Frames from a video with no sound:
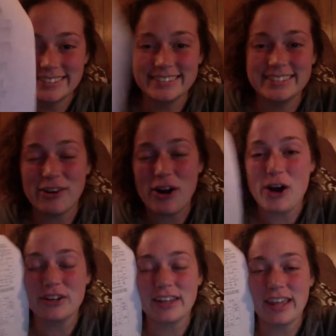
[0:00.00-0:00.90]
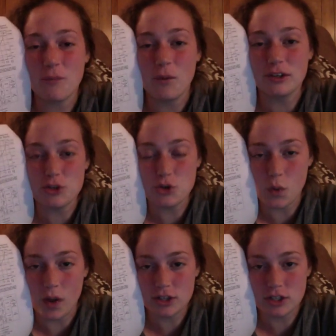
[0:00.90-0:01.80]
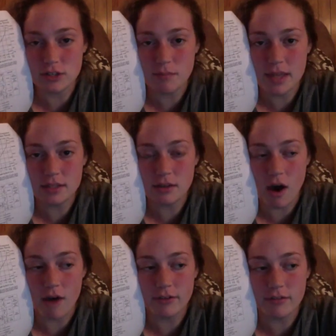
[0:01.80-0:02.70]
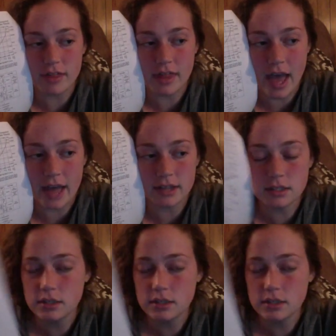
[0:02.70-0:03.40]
There are like 1 or 2 questions based off of that.